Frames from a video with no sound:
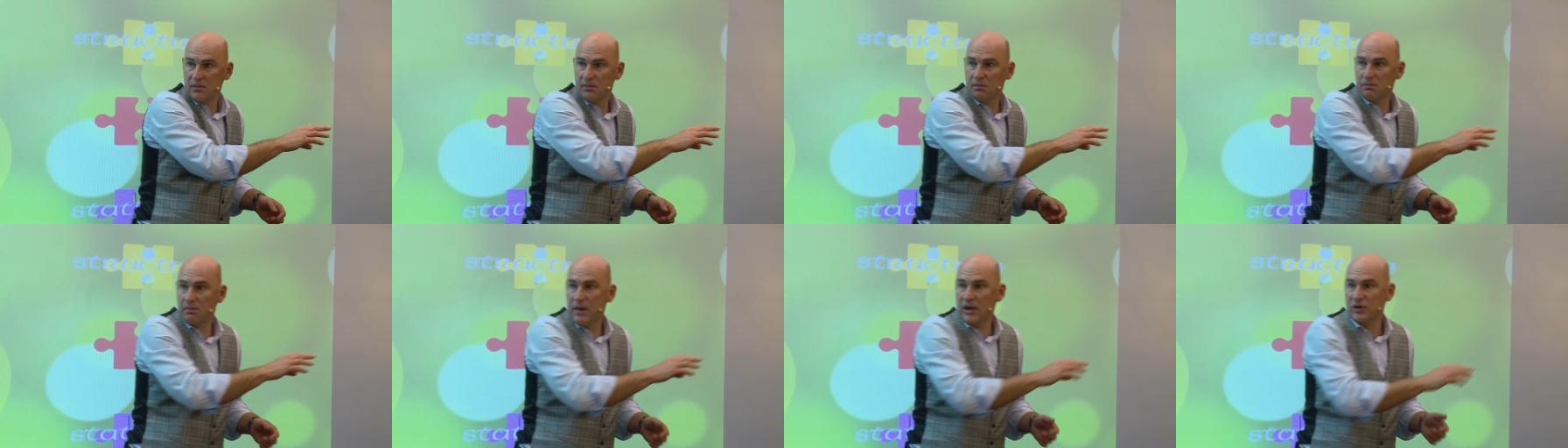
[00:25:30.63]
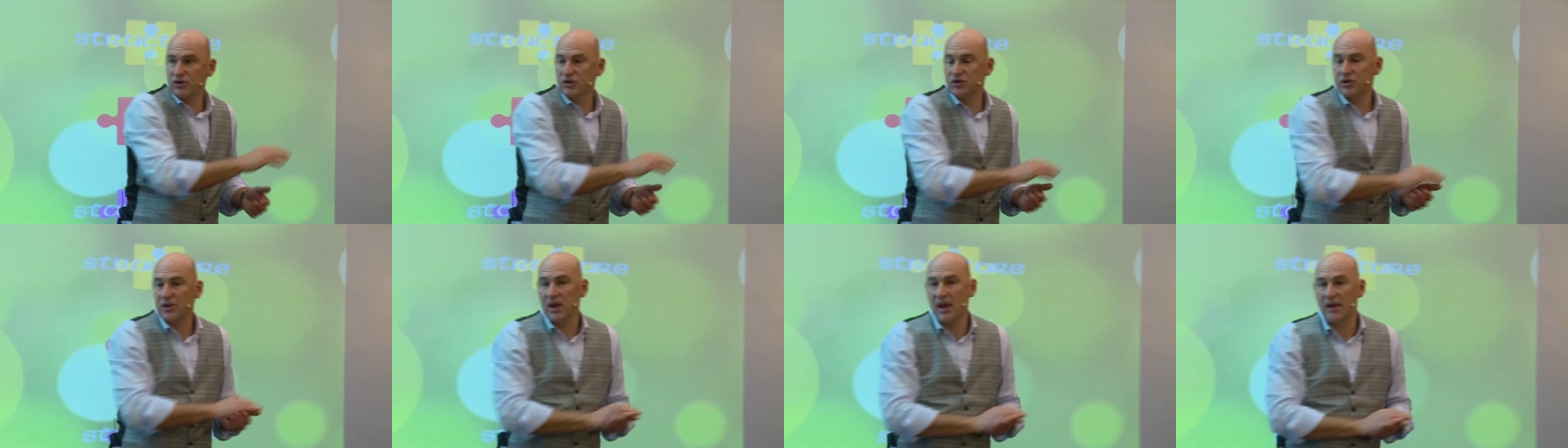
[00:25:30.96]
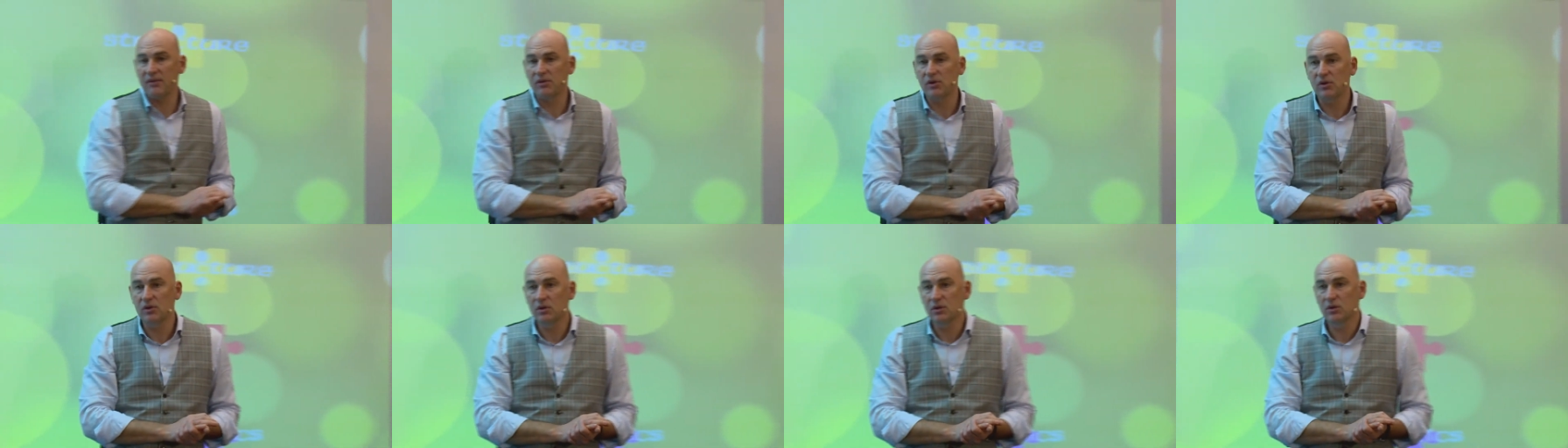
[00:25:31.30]
Measure the
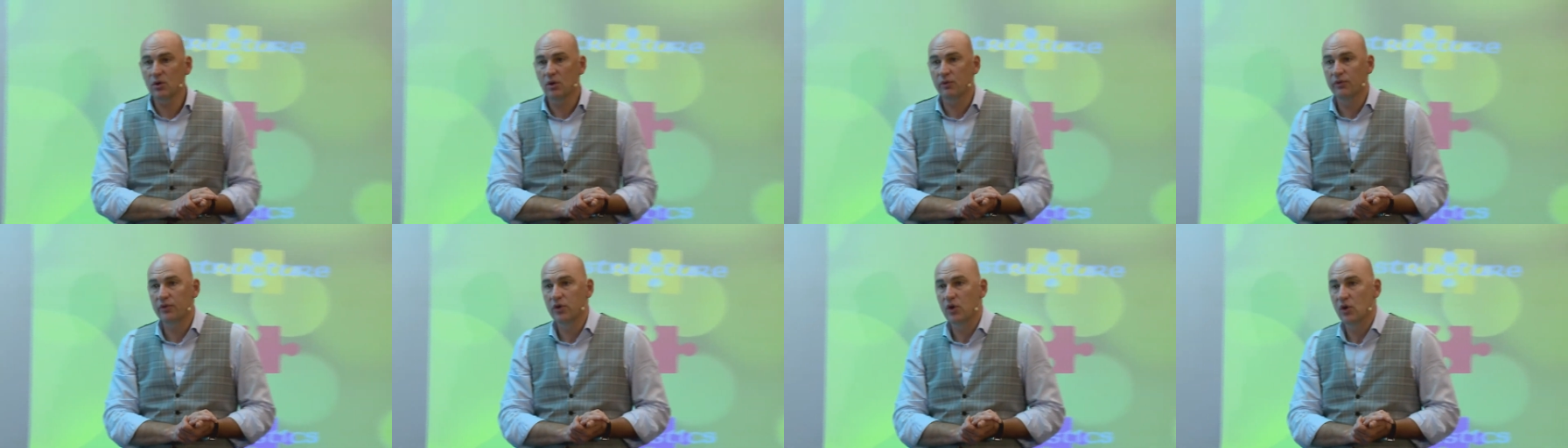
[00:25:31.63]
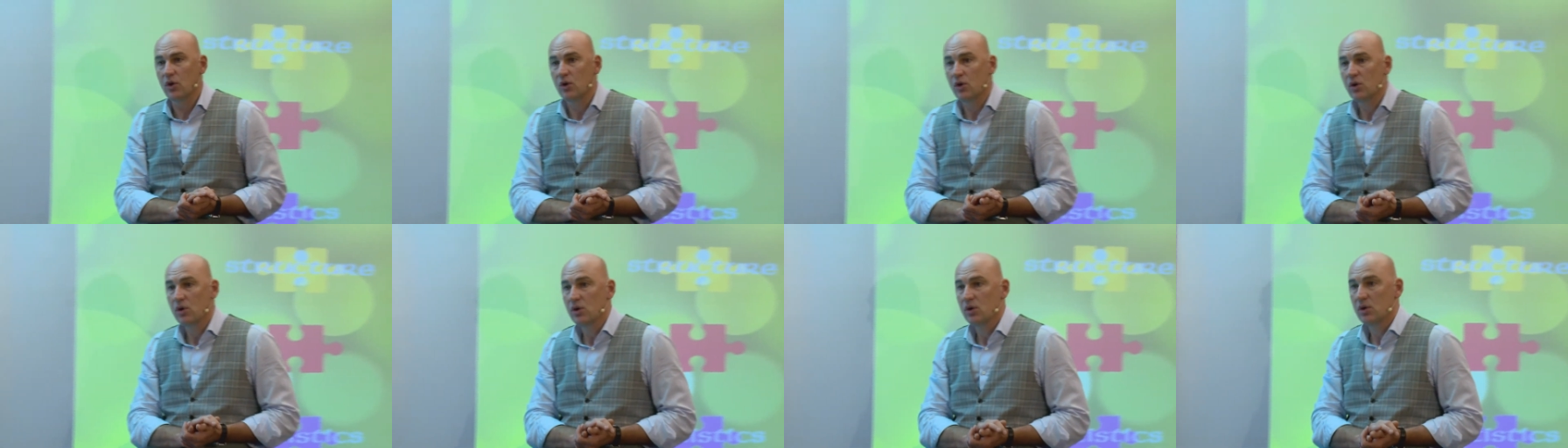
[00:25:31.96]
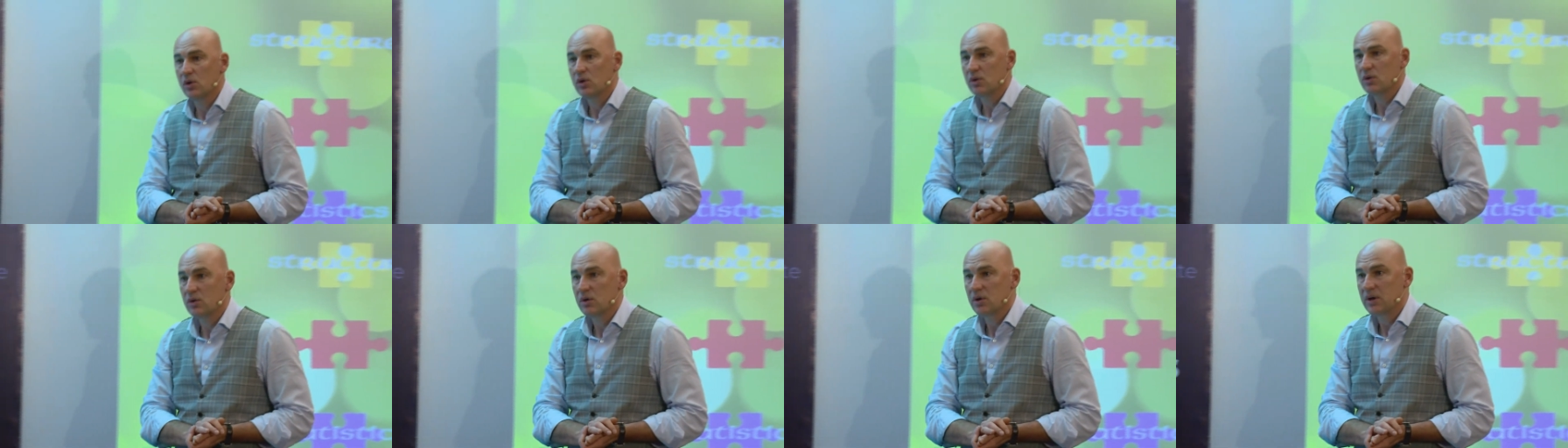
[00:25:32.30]
level of your
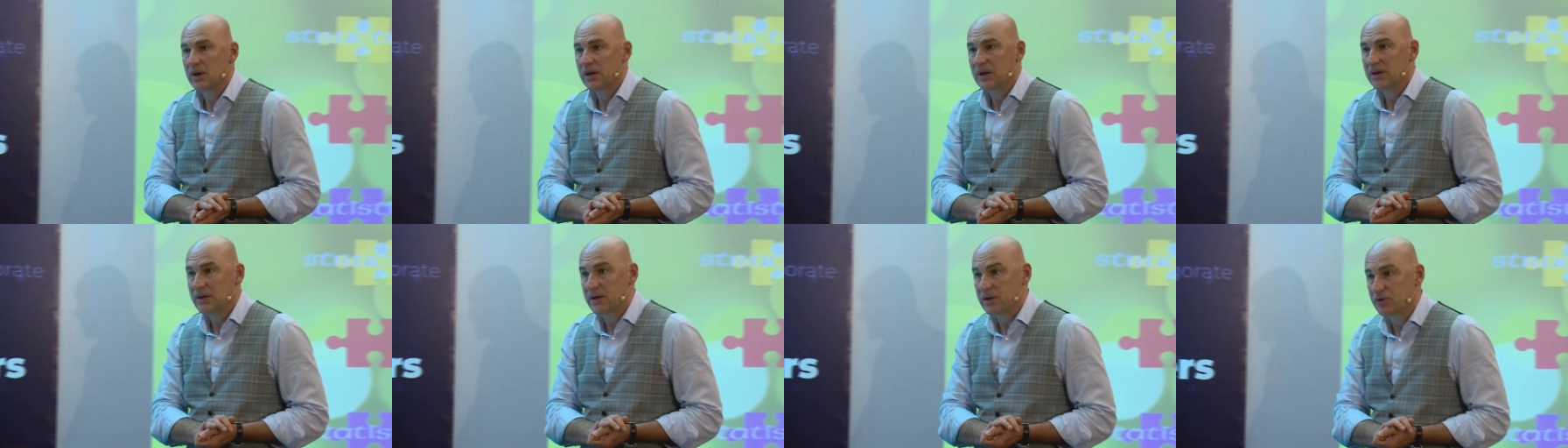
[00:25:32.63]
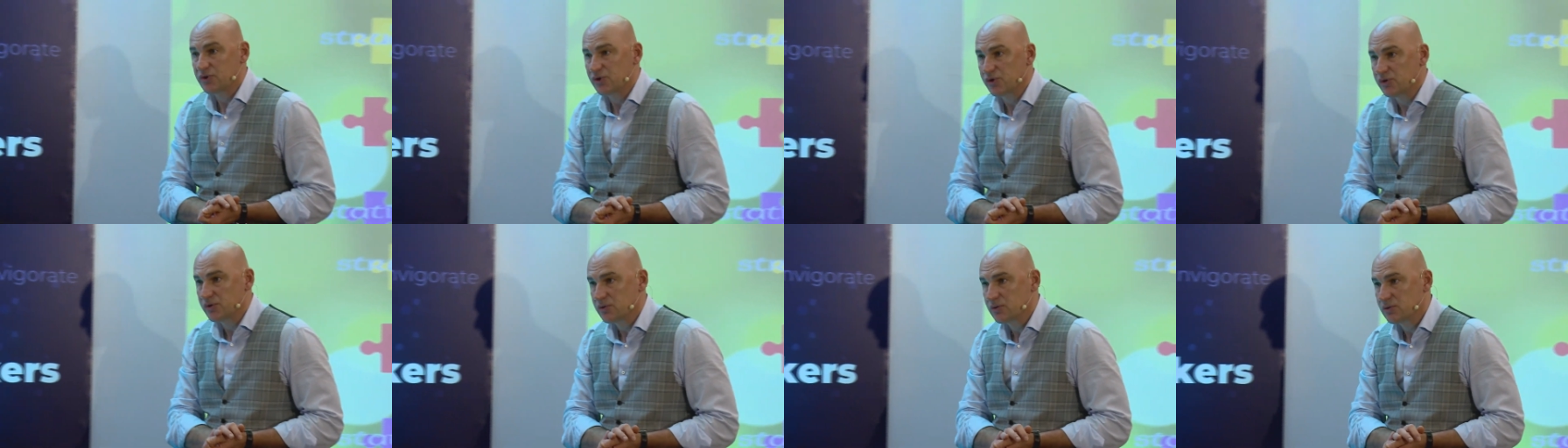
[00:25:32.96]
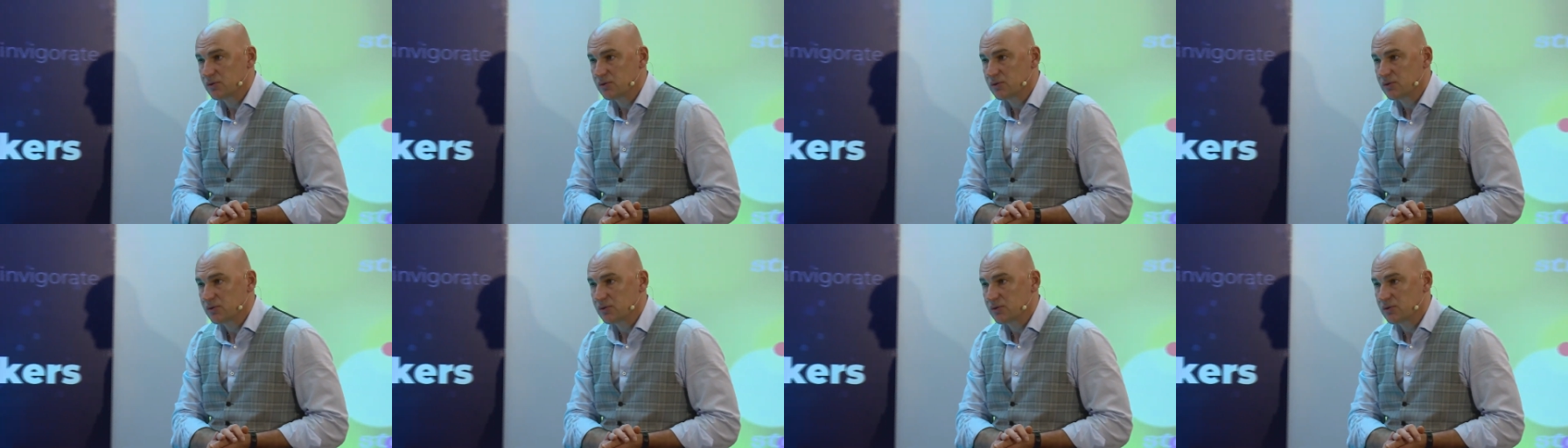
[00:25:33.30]
attention.